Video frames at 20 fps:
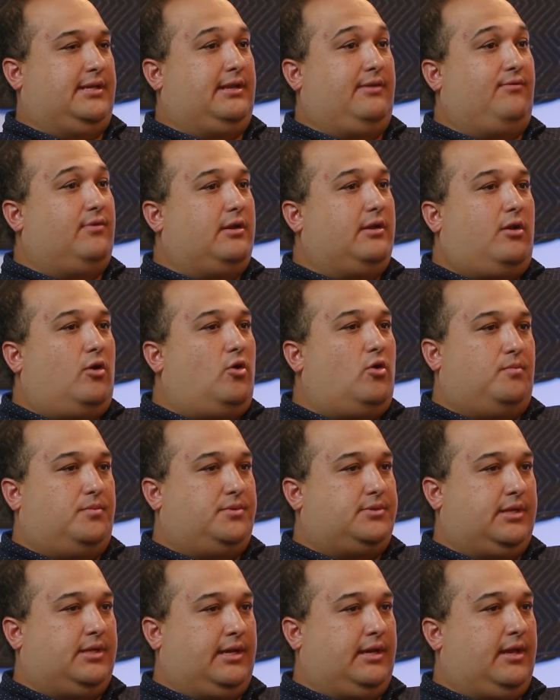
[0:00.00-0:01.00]
and even in
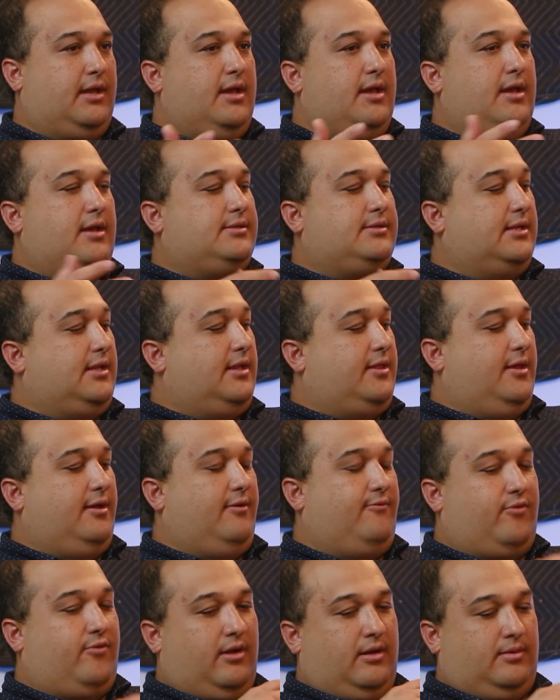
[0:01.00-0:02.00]
homes. Like mm-hmm. it's
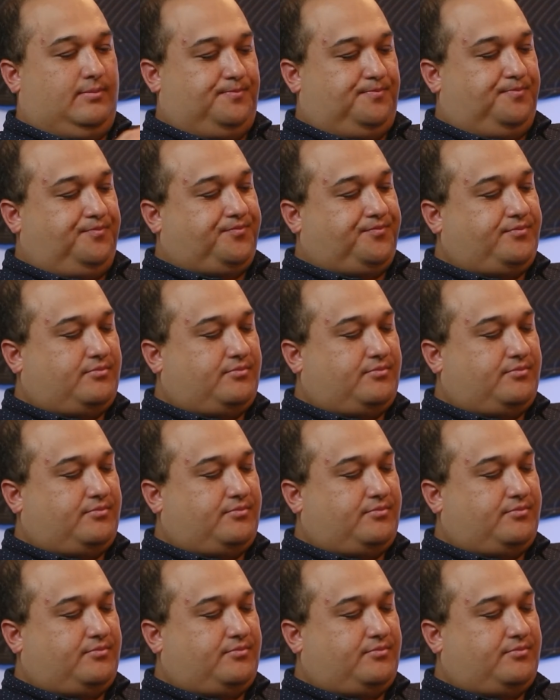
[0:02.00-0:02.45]
anything from